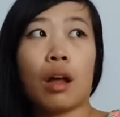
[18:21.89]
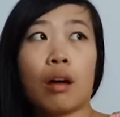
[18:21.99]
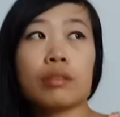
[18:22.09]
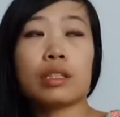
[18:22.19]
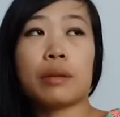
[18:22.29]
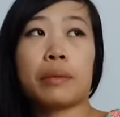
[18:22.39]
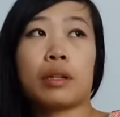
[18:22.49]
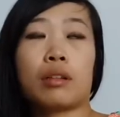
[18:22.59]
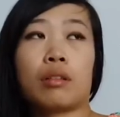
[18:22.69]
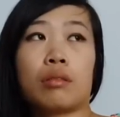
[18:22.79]
long time
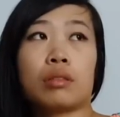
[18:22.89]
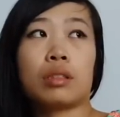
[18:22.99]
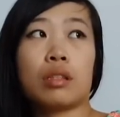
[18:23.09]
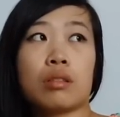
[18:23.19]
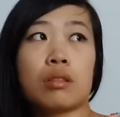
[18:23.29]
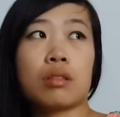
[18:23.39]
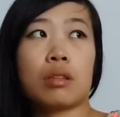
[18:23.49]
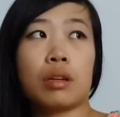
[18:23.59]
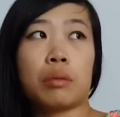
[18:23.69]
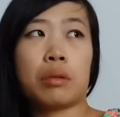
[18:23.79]
ago, since
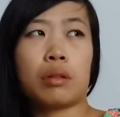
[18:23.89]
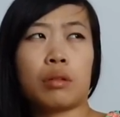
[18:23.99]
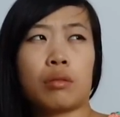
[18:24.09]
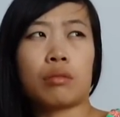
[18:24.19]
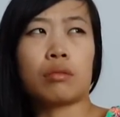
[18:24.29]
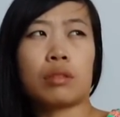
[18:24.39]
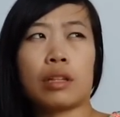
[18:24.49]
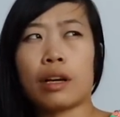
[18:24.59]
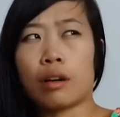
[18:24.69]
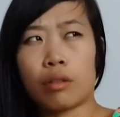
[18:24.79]
they were
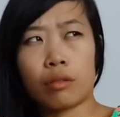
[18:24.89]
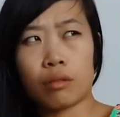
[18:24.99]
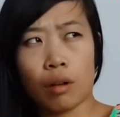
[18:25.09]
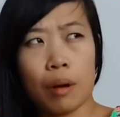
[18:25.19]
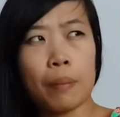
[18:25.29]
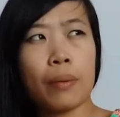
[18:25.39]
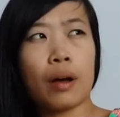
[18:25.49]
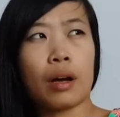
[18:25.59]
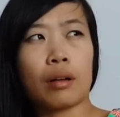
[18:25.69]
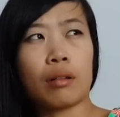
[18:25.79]
their
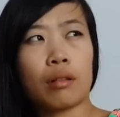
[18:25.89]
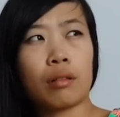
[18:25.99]
grandpa,